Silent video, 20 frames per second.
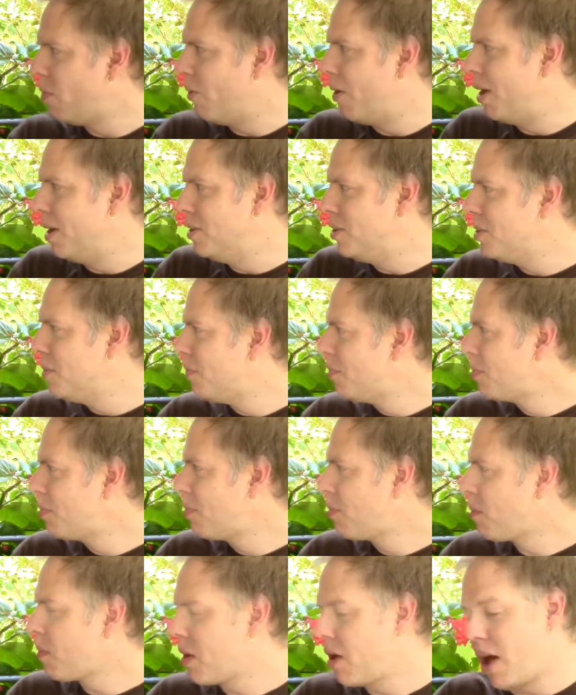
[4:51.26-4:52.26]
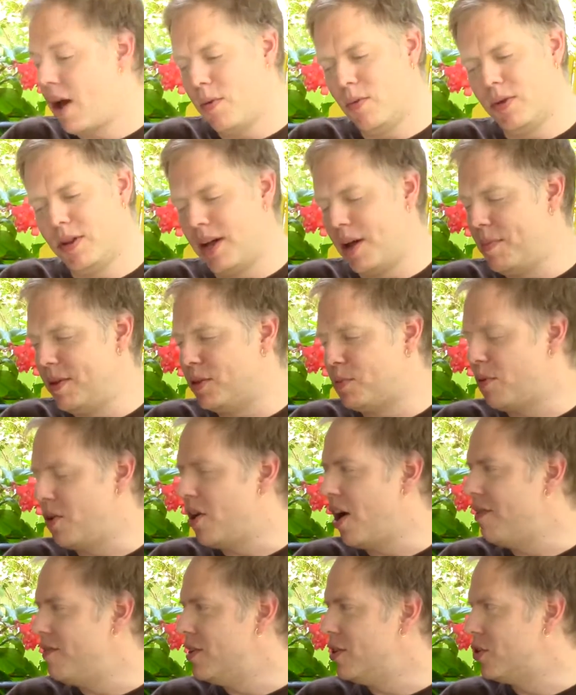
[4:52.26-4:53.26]
Right. Well, I mean, it's pretty
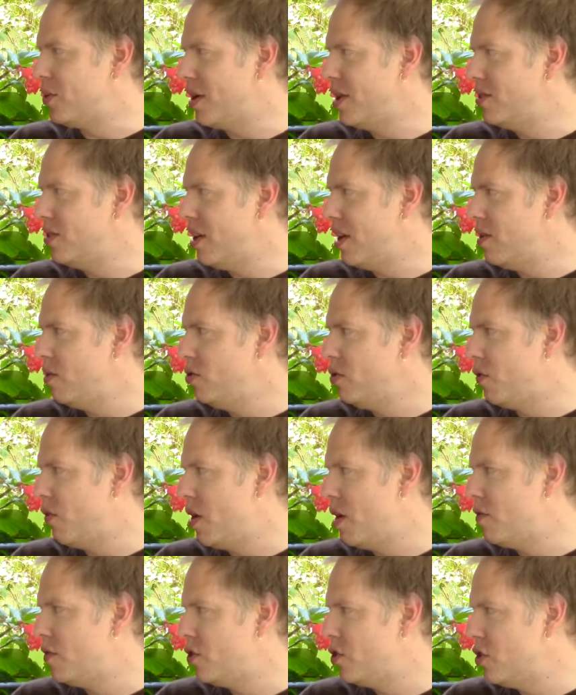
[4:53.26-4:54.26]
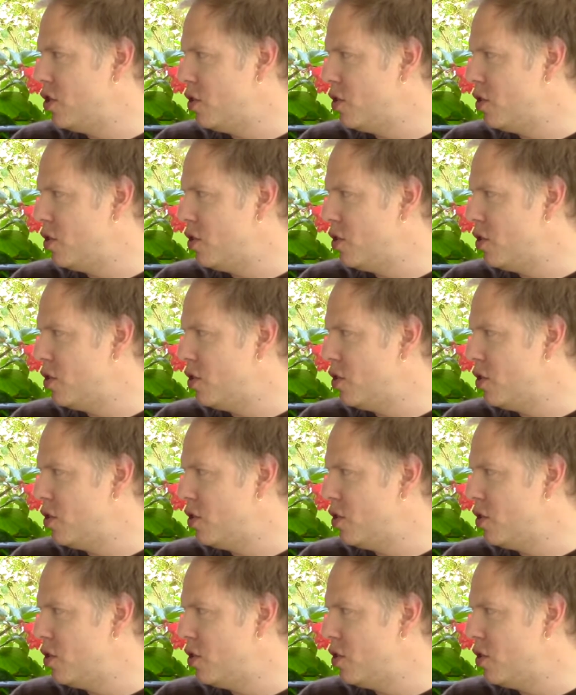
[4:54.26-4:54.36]
obvious, right? Is that Who's Afraid of Virginia